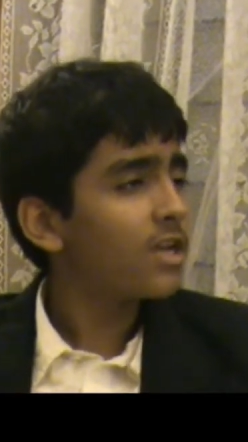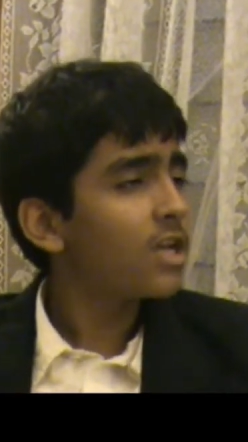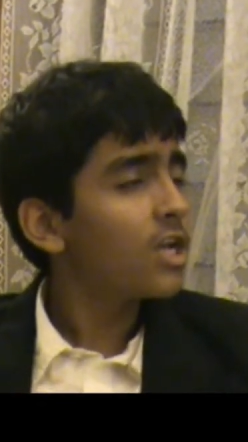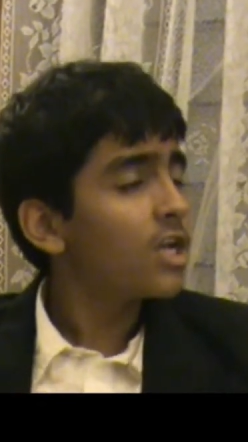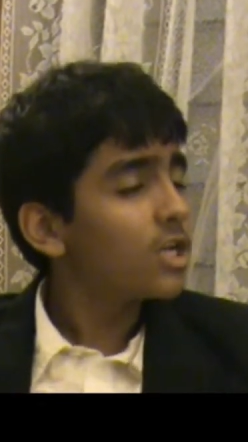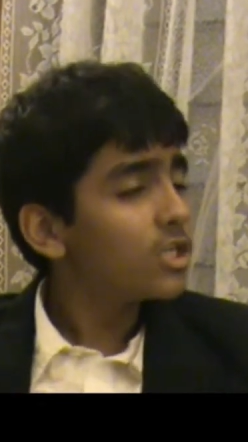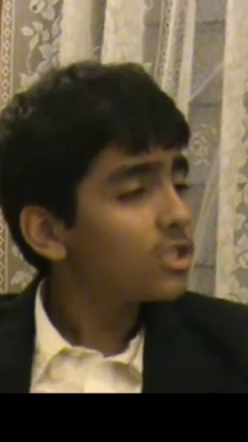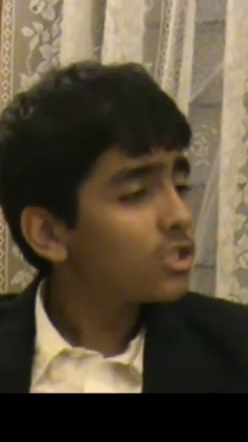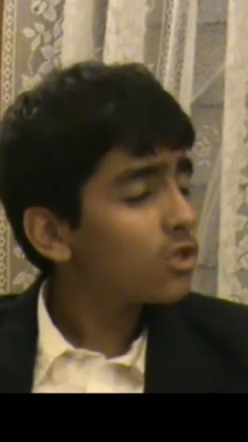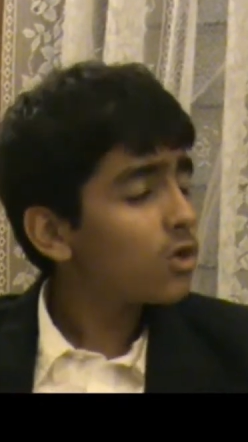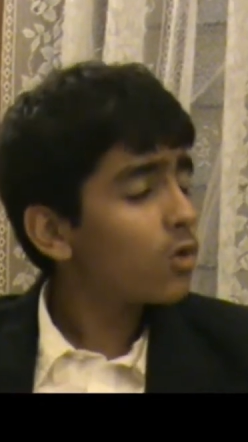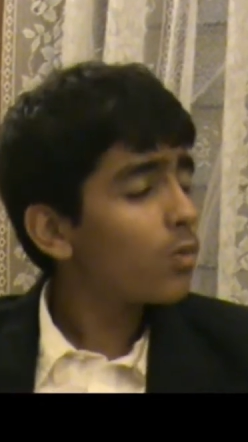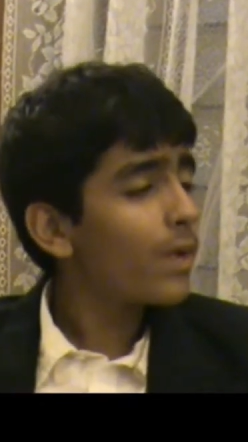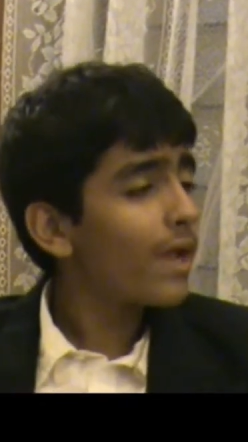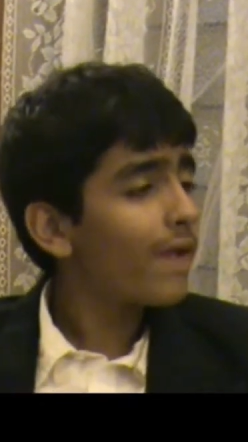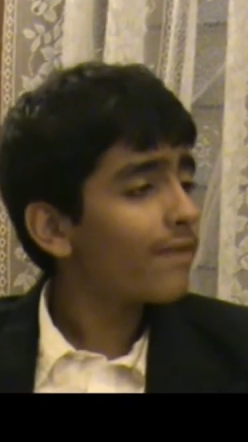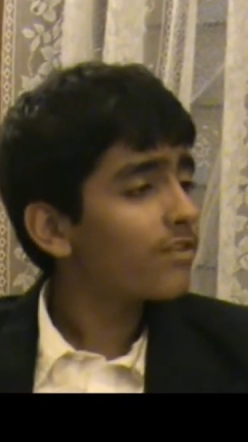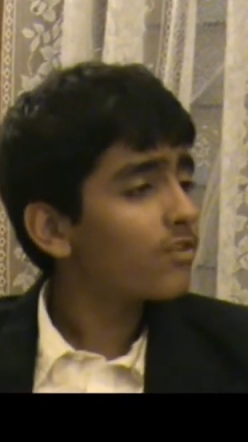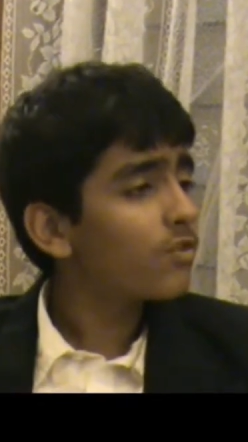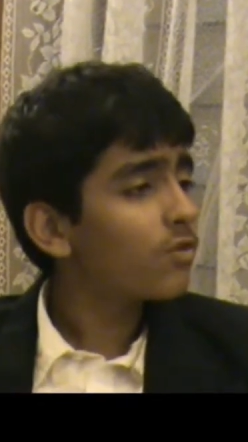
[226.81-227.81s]
so we have
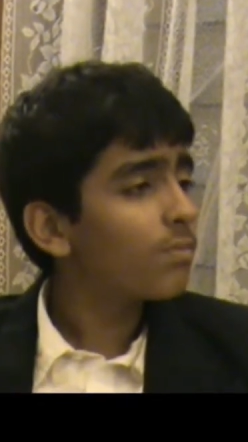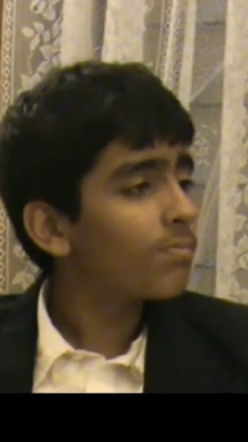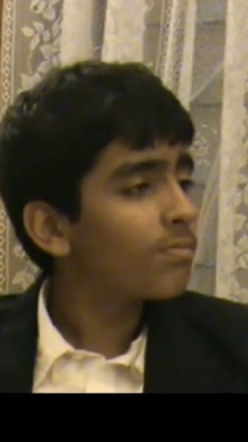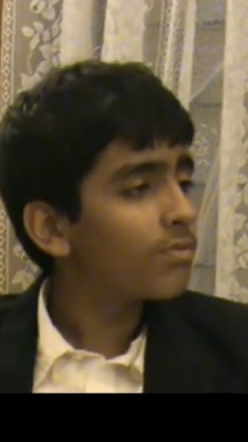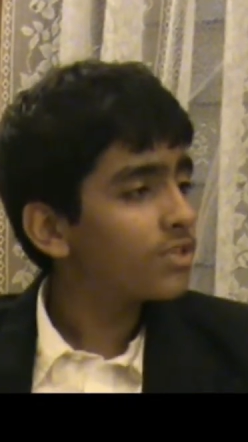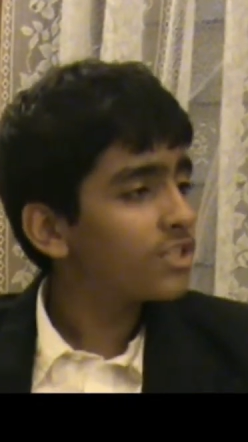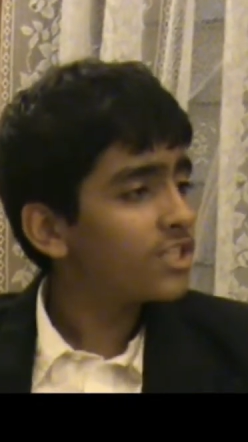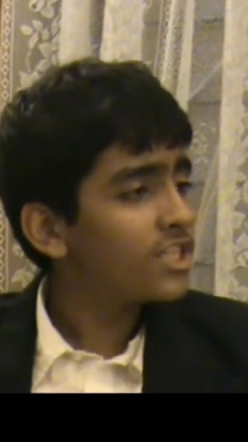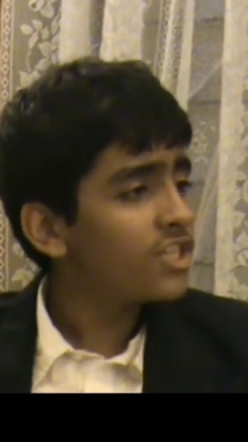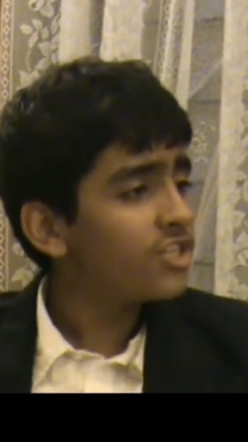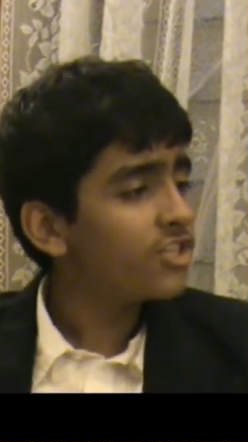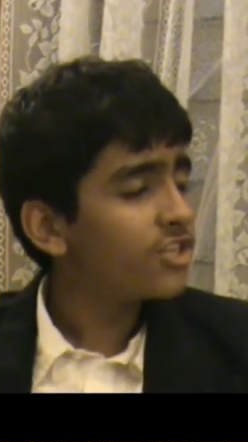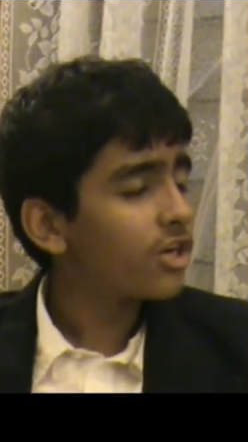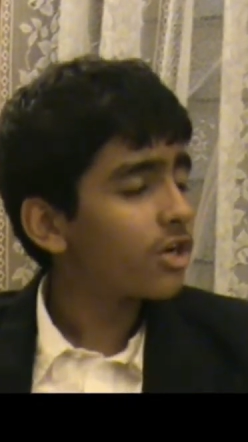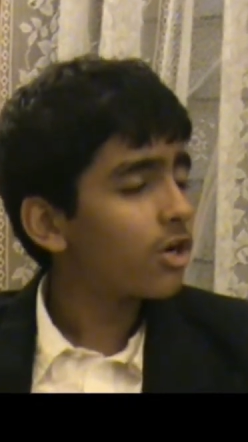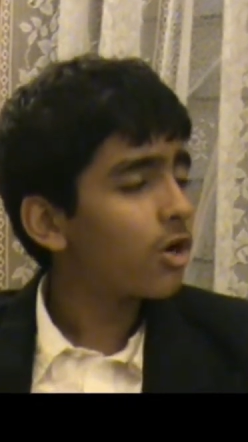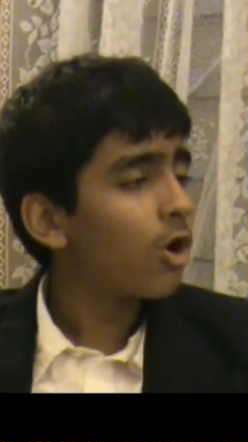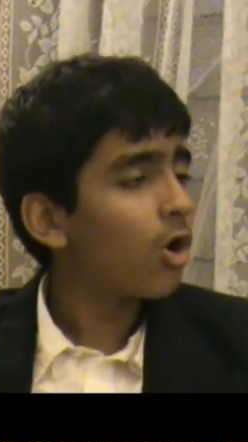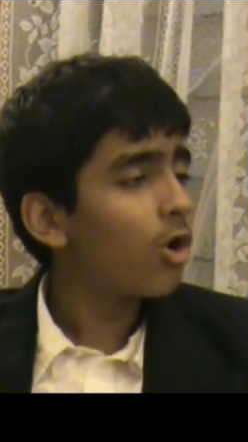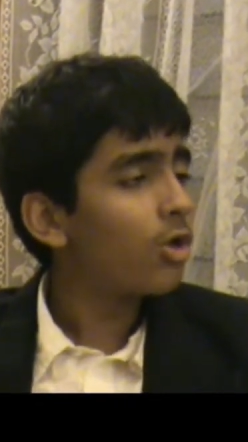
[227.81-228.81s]
to do a procedure
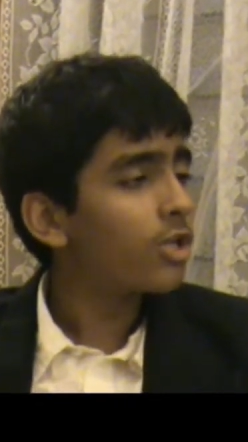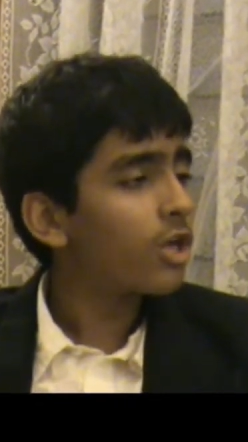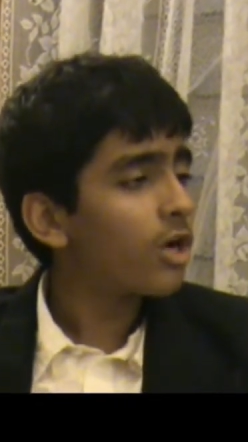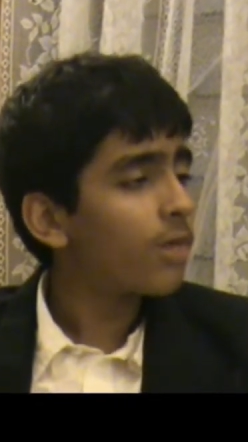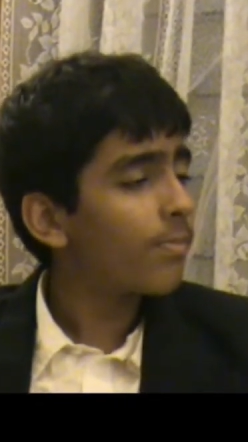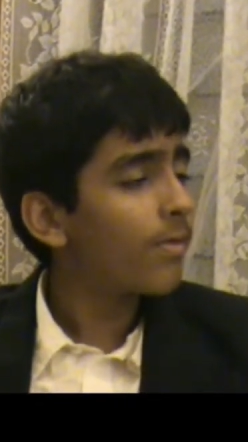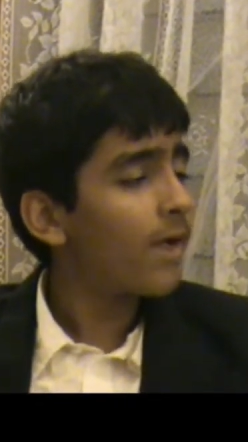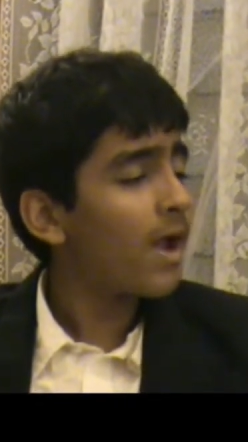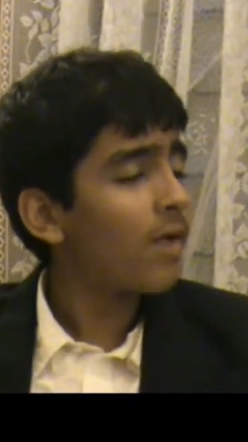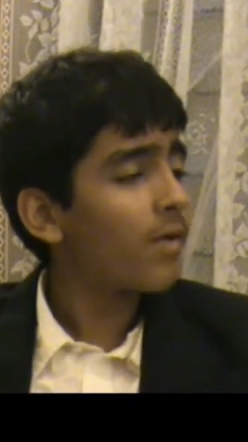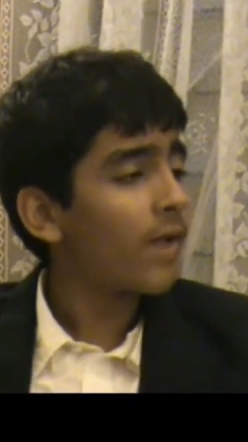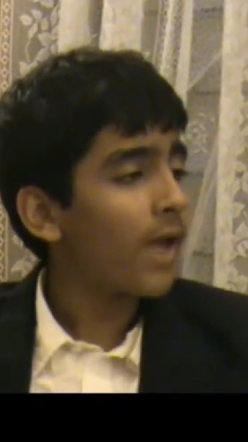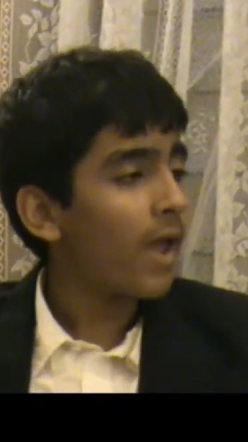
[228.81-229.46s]
called a brownout.